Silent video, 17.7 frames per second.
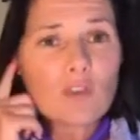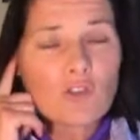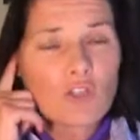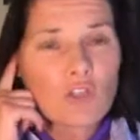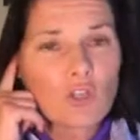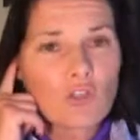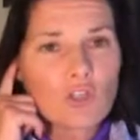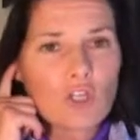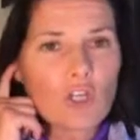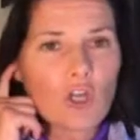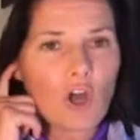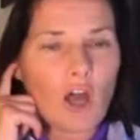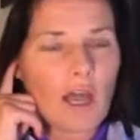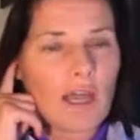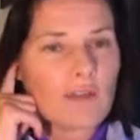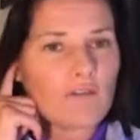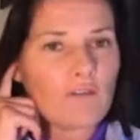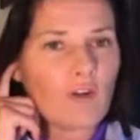So
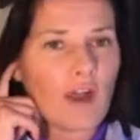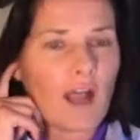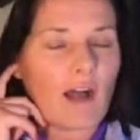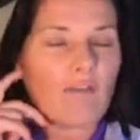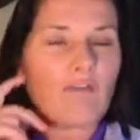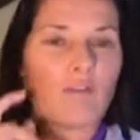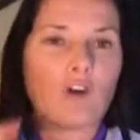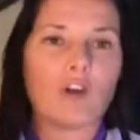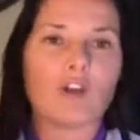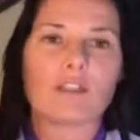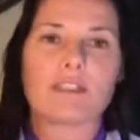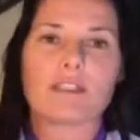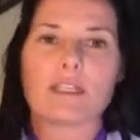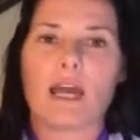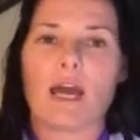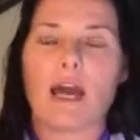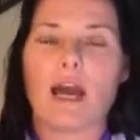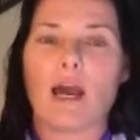tonight for our
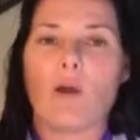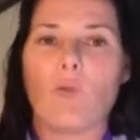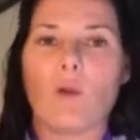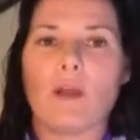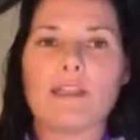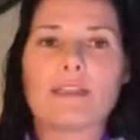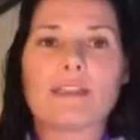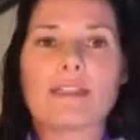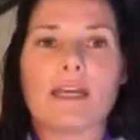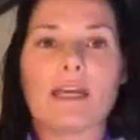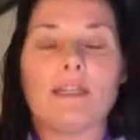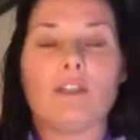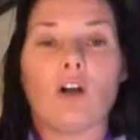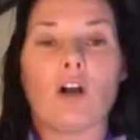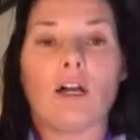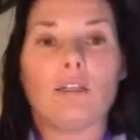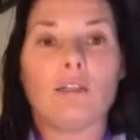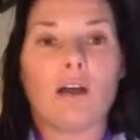first uh, Wednesday
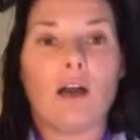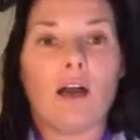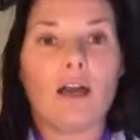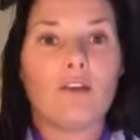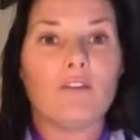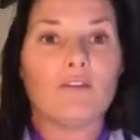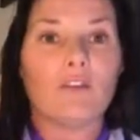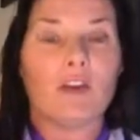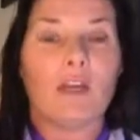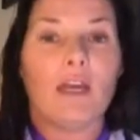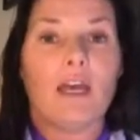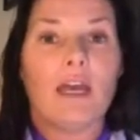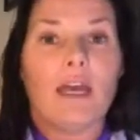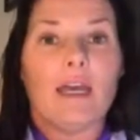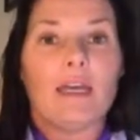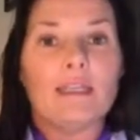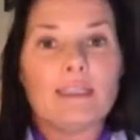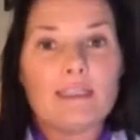Night Live
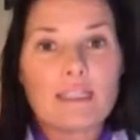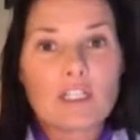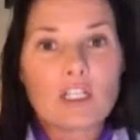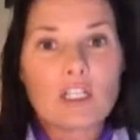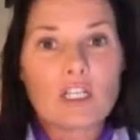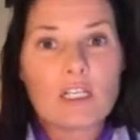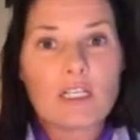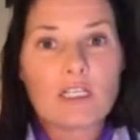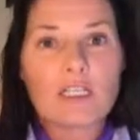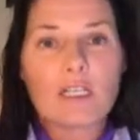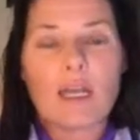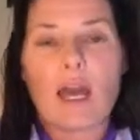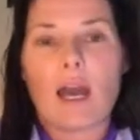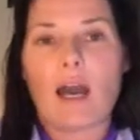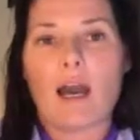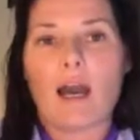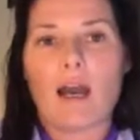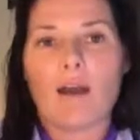edition,
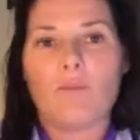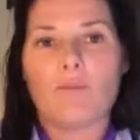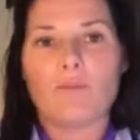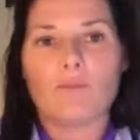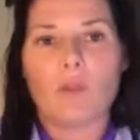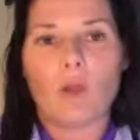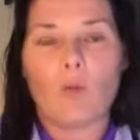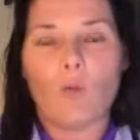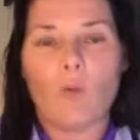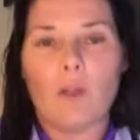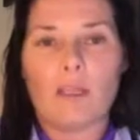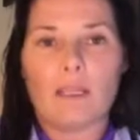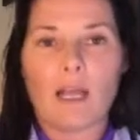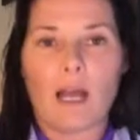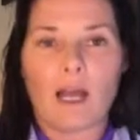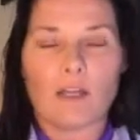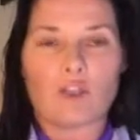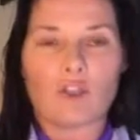um, we
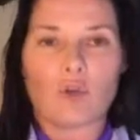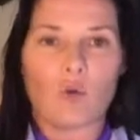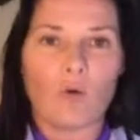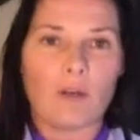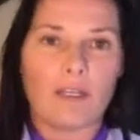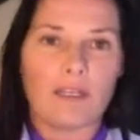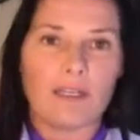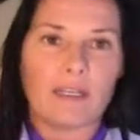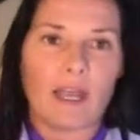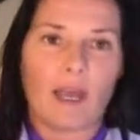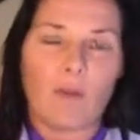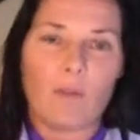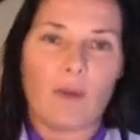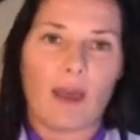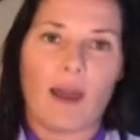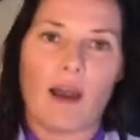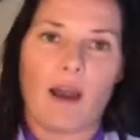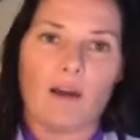are talking
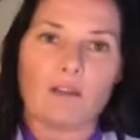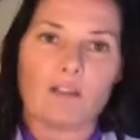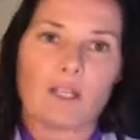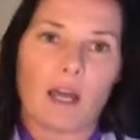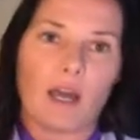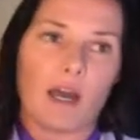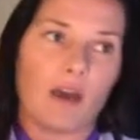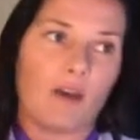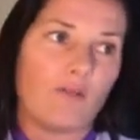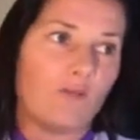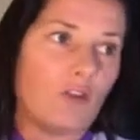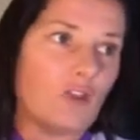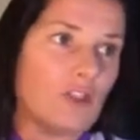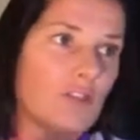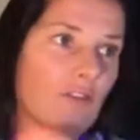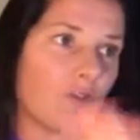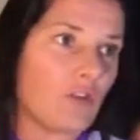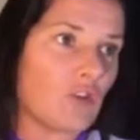about a
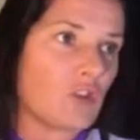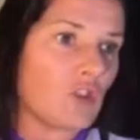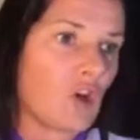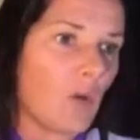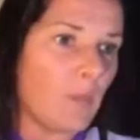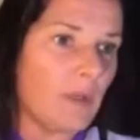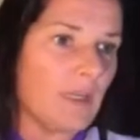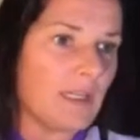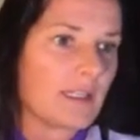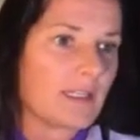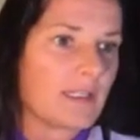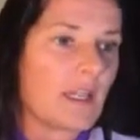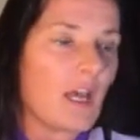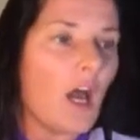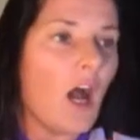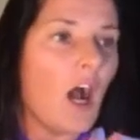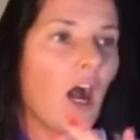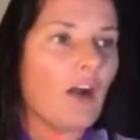few different topics.
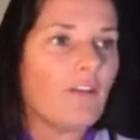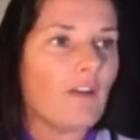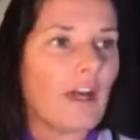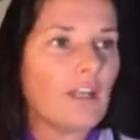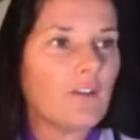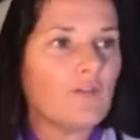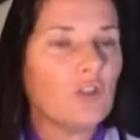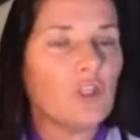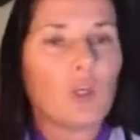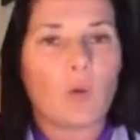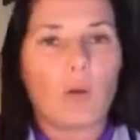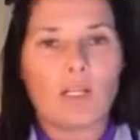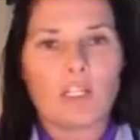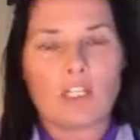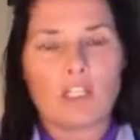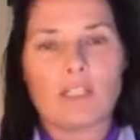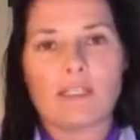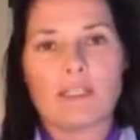I've had a few
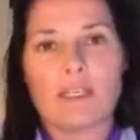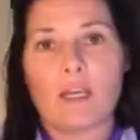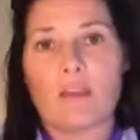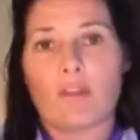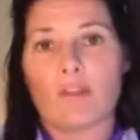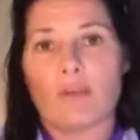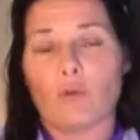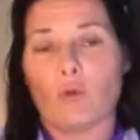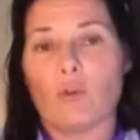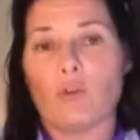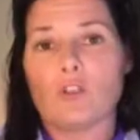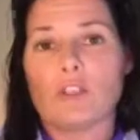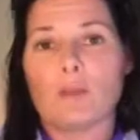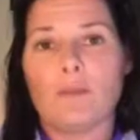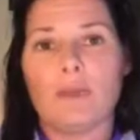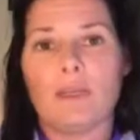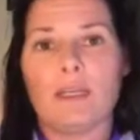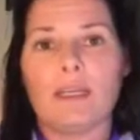questions sent through
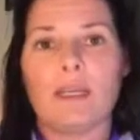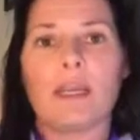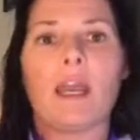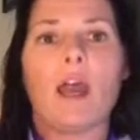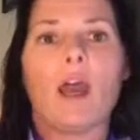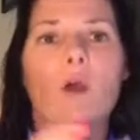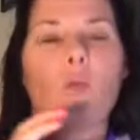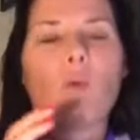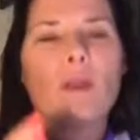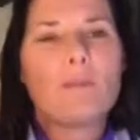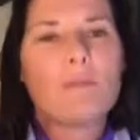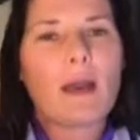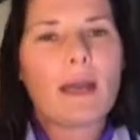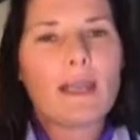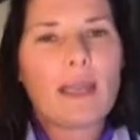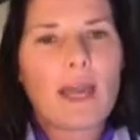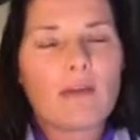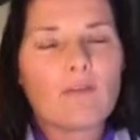to me. We
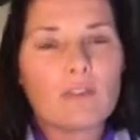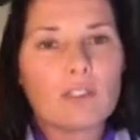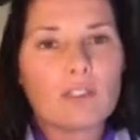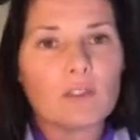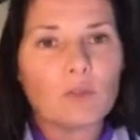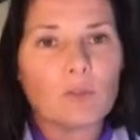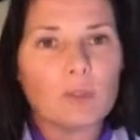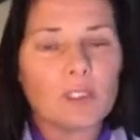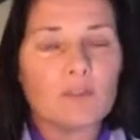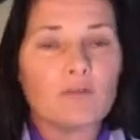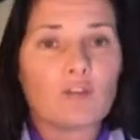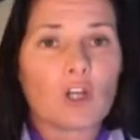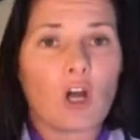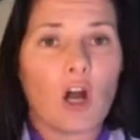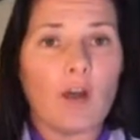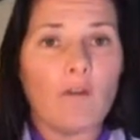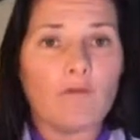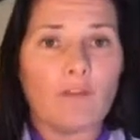may have a little bit of
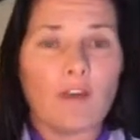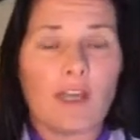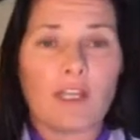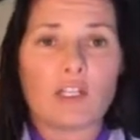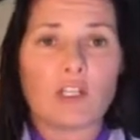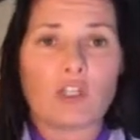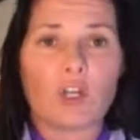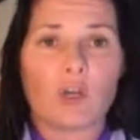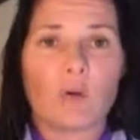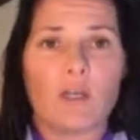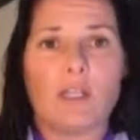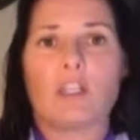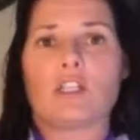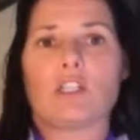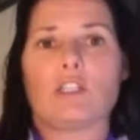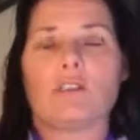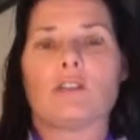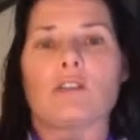time for extra
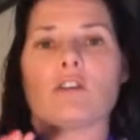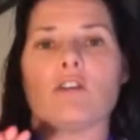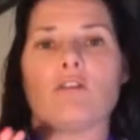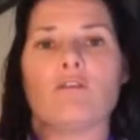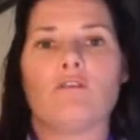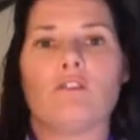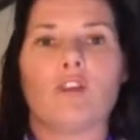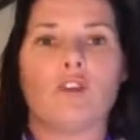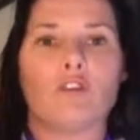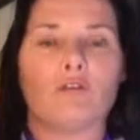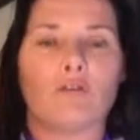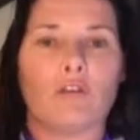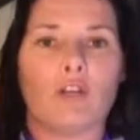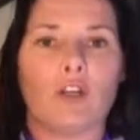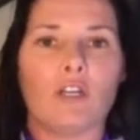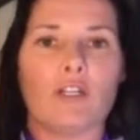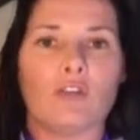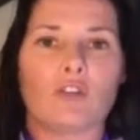questions, so feel
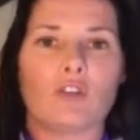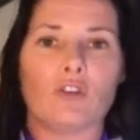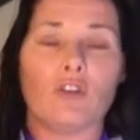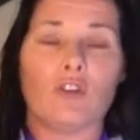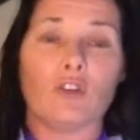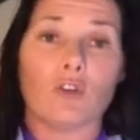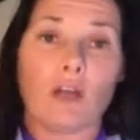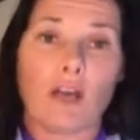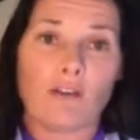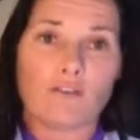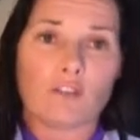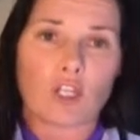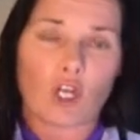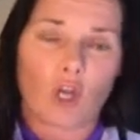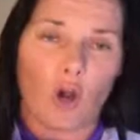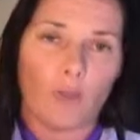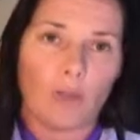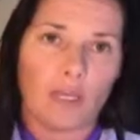free to, you'll have to
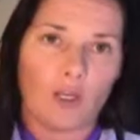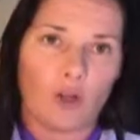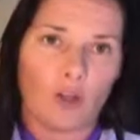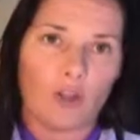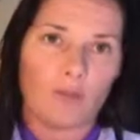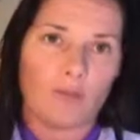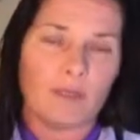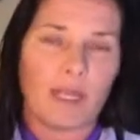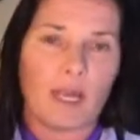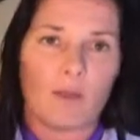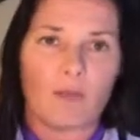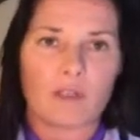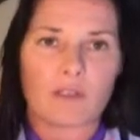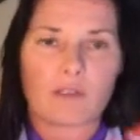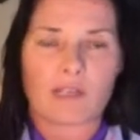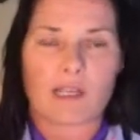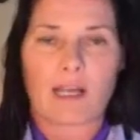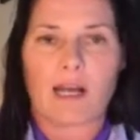comment on them now
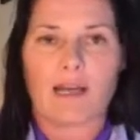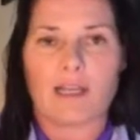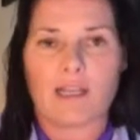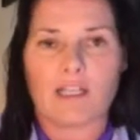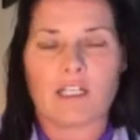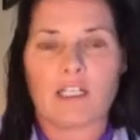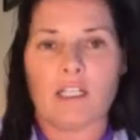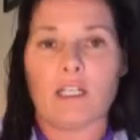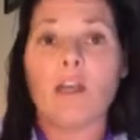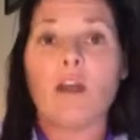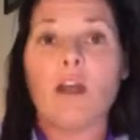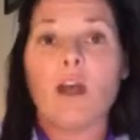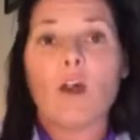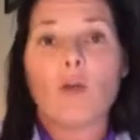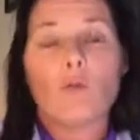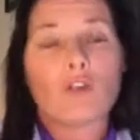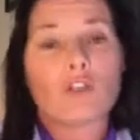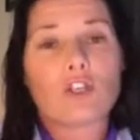because I can't actually
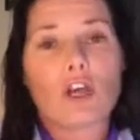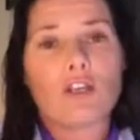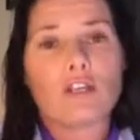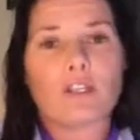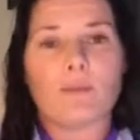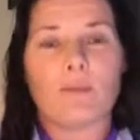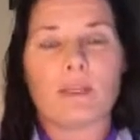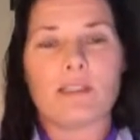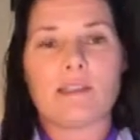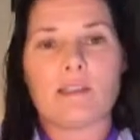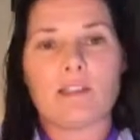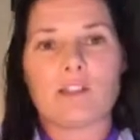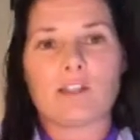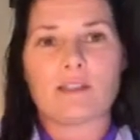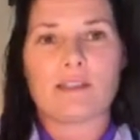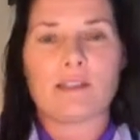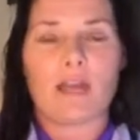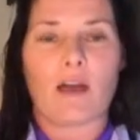return to
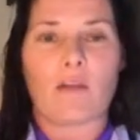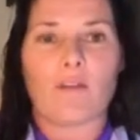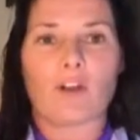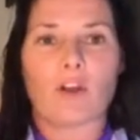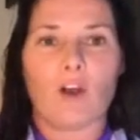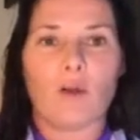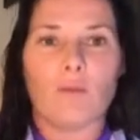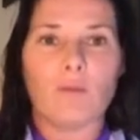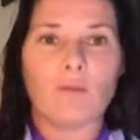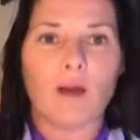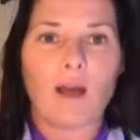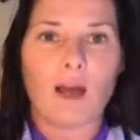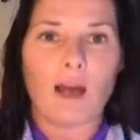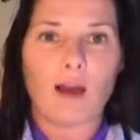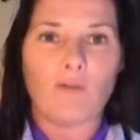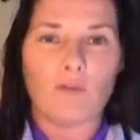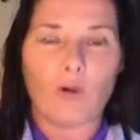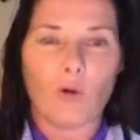messages now that I'm
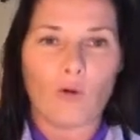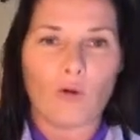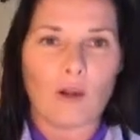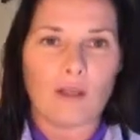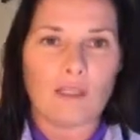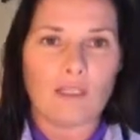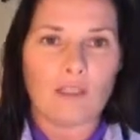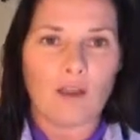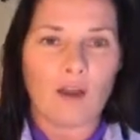um, already